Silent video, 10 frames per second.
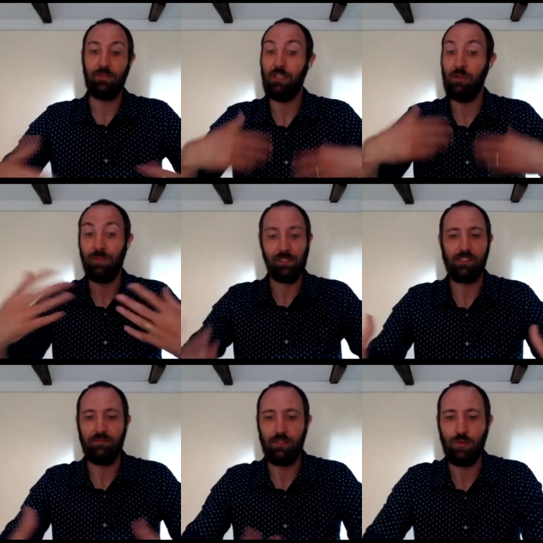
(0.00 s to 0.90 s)
Can you build us
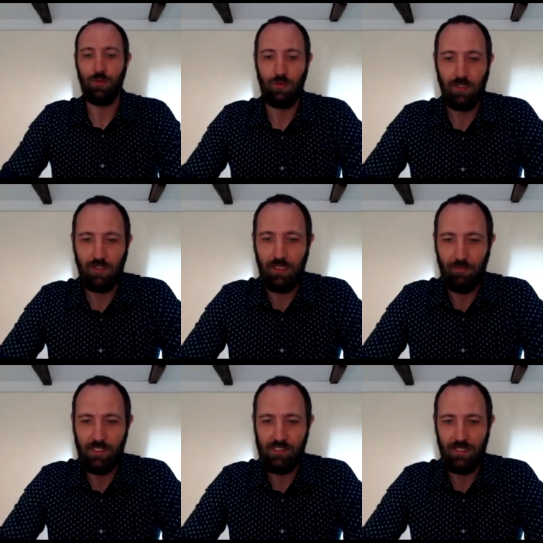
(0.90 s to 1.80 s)
a virtual world and help
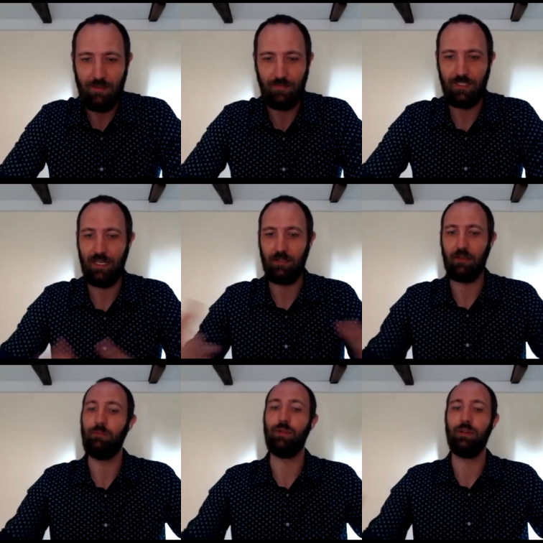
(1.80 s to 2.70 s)
us connect our
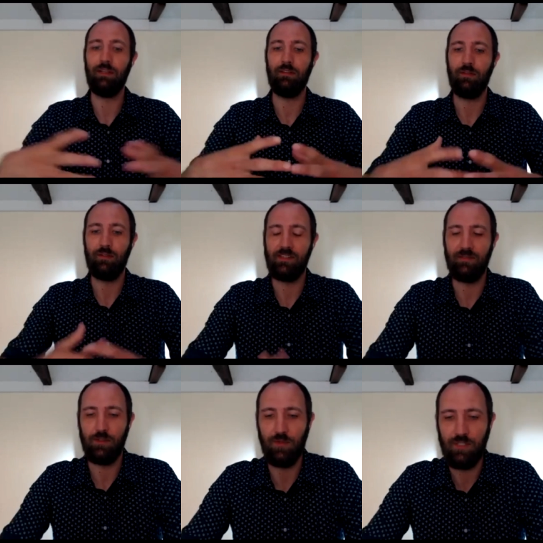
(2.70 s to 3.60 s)
community through this
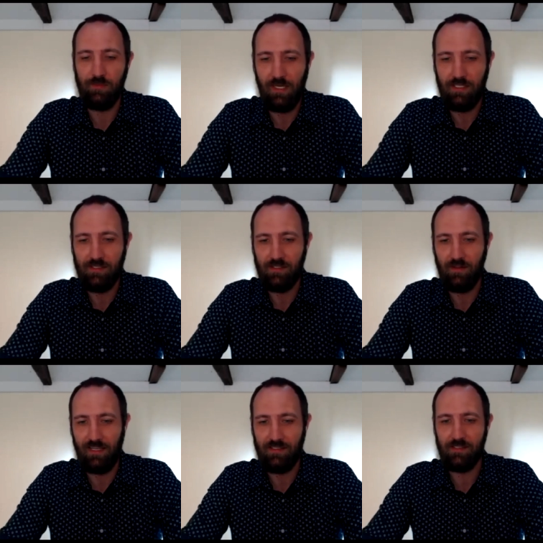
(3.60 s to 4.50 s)
virtual space? And so
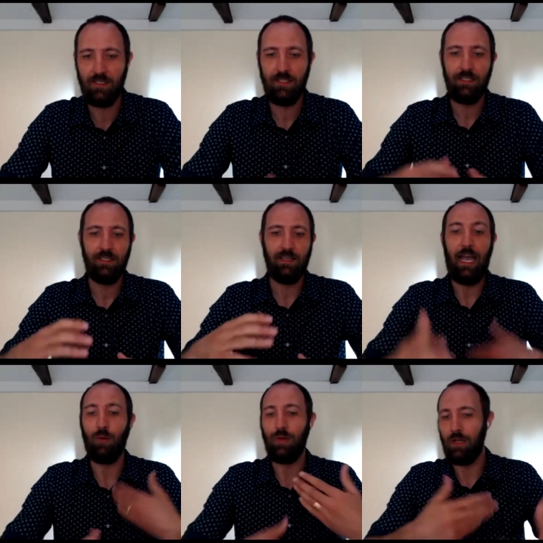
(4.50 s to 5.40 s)
that's
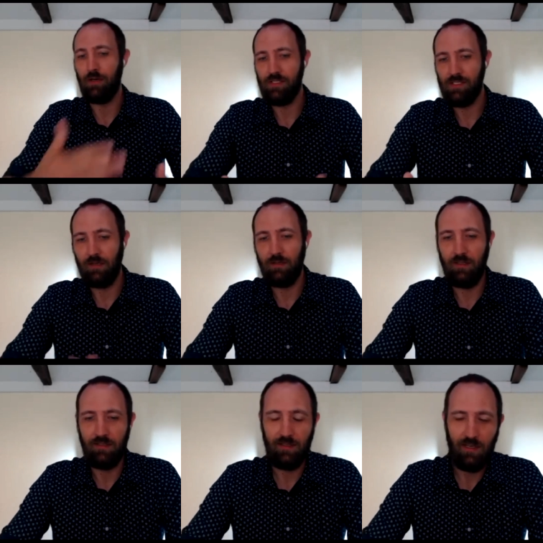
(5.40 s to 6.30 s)
how we got our start
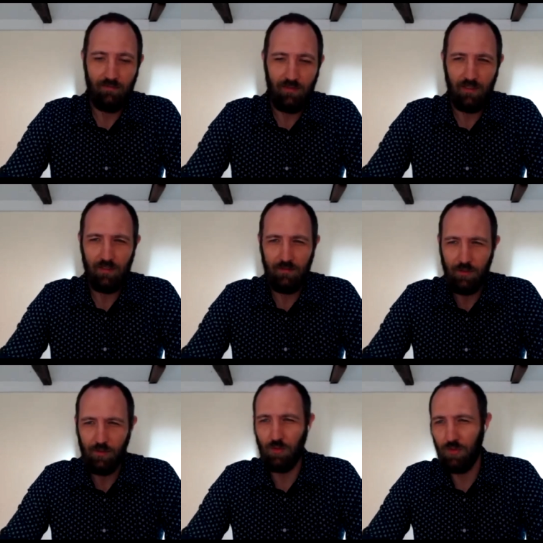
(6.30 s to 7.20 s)
into kind of the
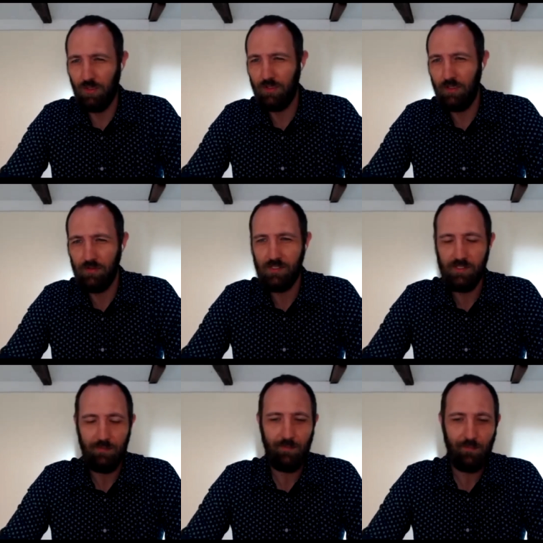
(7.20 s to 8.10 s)
virtual world ecosystem.